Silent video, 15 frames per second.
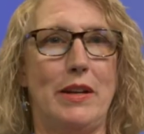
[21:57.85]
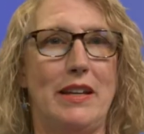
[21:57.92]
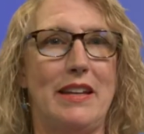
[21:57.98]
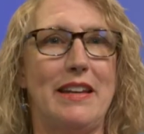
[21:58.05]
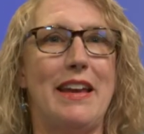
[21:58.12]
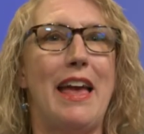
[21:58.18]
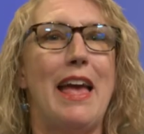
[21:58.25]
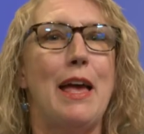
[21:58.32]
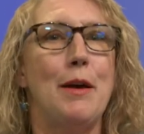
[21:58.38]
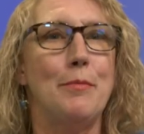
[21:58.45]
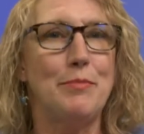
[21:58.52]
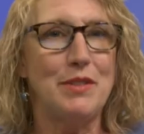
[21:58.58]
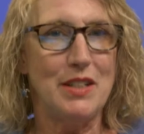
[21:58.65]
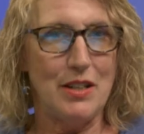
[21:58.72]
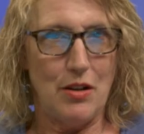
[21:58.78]
He
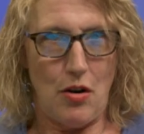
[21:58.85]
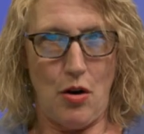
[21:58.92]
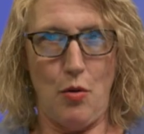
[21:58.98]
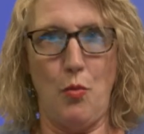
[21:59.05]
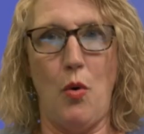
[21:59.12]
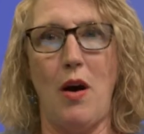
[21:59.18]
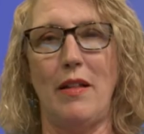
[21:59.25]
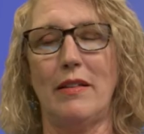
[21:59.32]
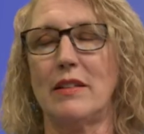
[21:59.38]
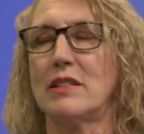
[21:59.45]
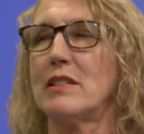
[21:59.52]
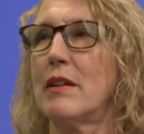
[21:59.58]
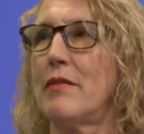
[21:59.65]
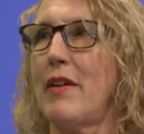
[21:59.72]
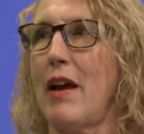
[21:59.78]
emptied our wallets
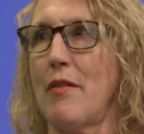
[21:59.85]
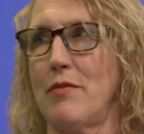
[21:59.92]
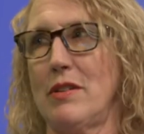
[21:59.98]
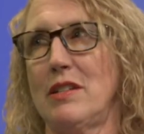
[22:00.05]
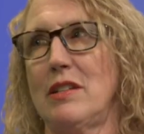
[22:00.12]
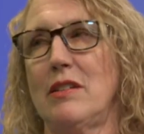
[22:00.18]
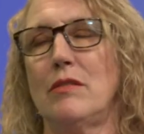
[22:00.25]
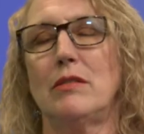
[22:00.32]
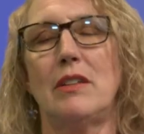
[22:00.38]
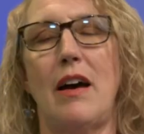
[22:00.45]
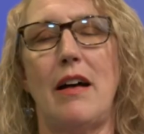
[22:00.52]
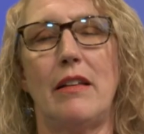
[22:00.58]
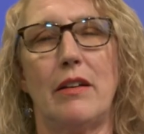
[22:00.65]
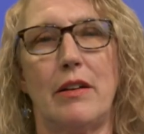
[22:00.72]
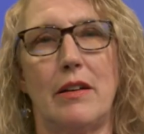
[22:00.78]
of every single
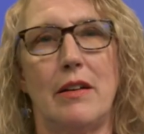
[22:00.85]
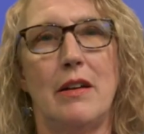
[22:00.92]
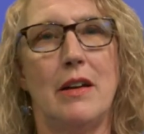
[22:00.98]
dollar.